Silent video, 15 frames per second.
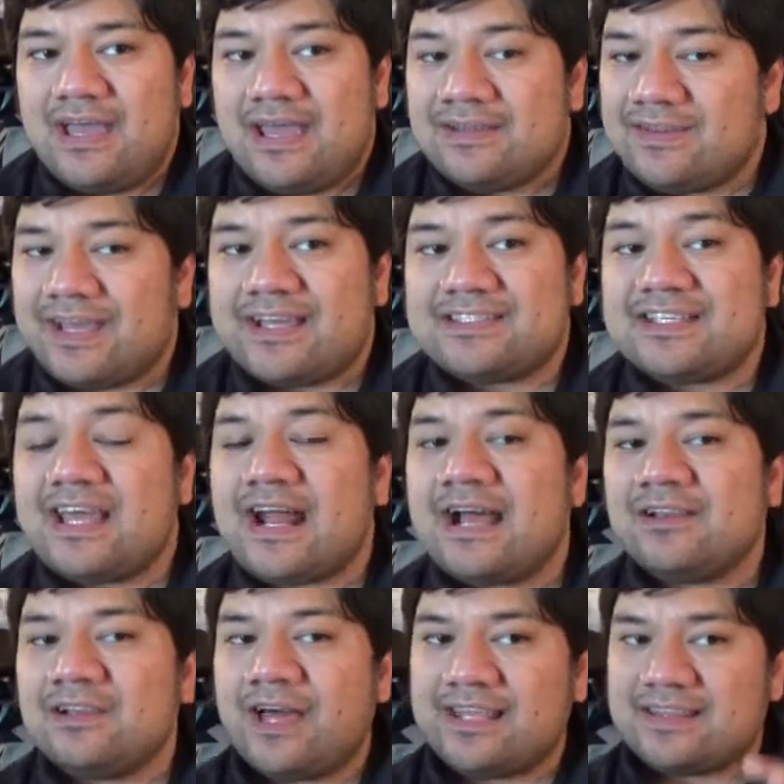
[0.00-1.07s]
And like I said, I
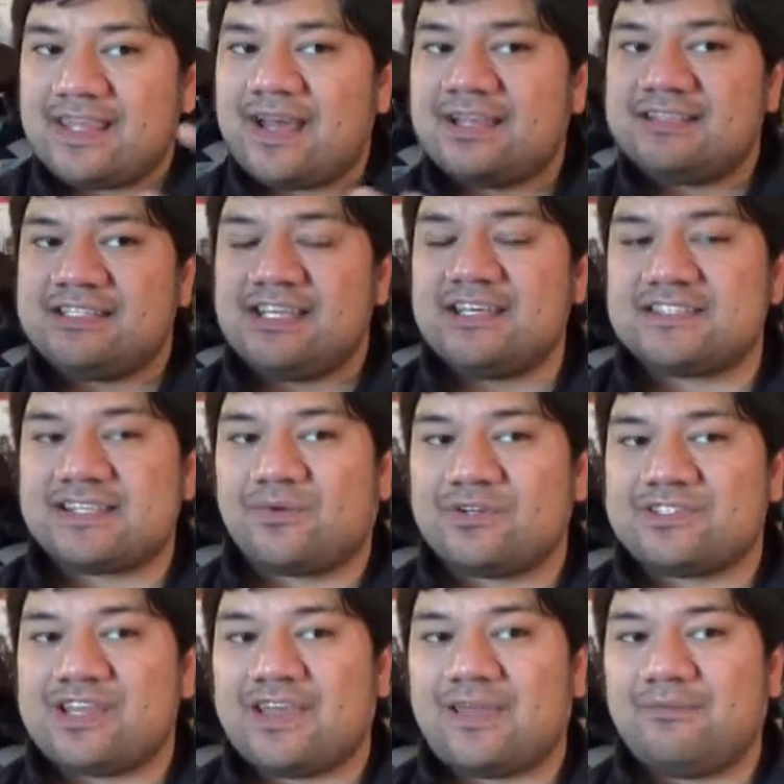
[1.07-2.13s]
liked the ideas that were
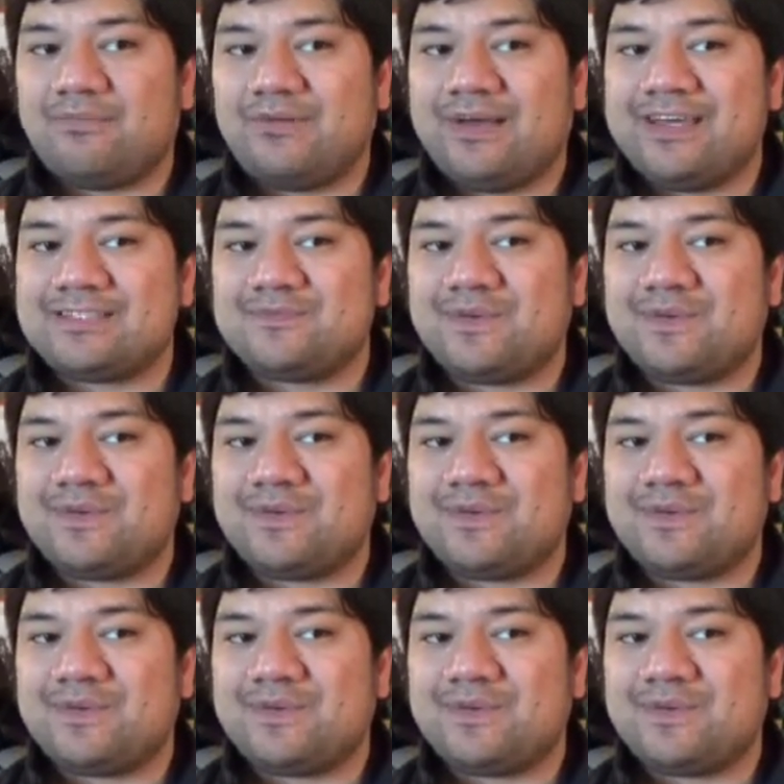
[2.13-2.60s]
taking place,